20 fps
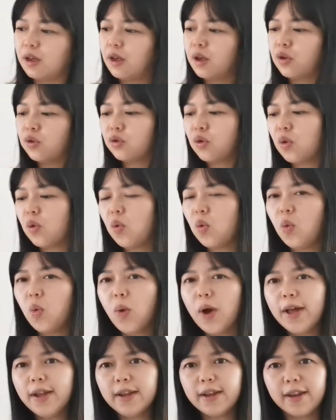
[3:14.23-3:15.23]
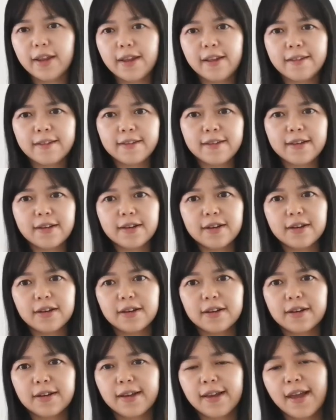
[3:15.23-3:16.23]
So what is
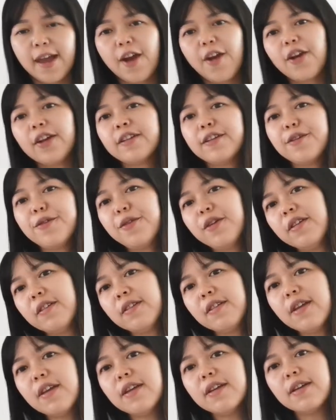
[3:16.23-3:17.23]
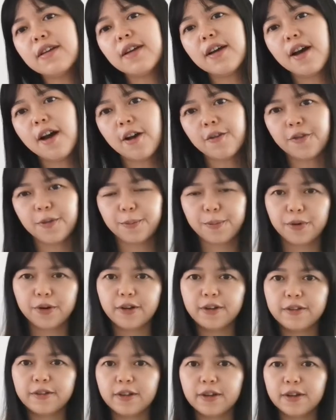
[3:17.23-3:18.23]
the characteristic of a
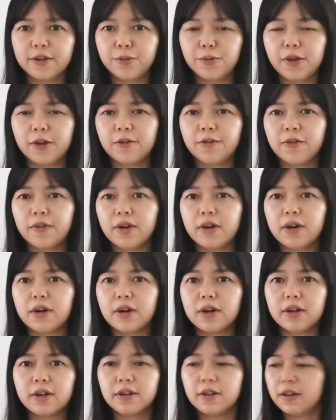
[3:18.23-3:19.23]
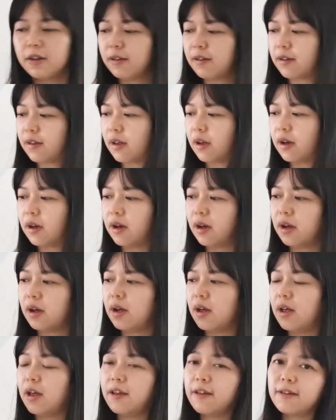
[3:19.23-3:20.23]
person with this
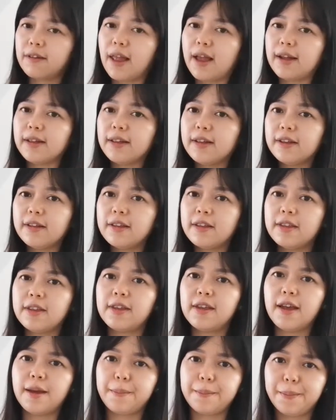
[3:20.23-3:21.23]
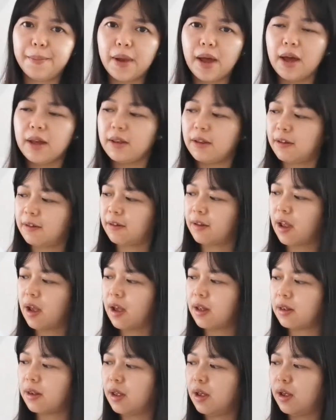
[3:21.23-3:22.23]
stagnant qi and blood is
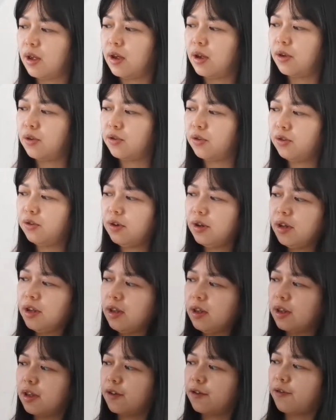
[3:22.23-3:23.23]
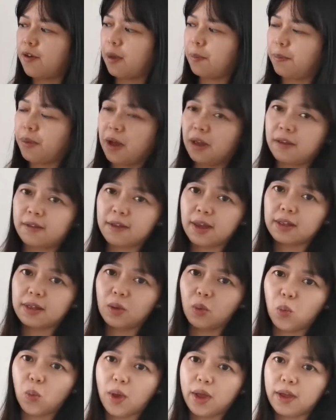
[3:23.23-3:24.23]
that usually the fat part is at
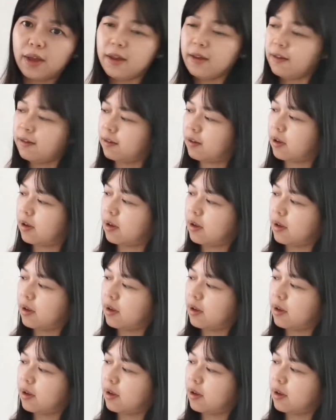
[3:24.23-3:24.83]
the waist,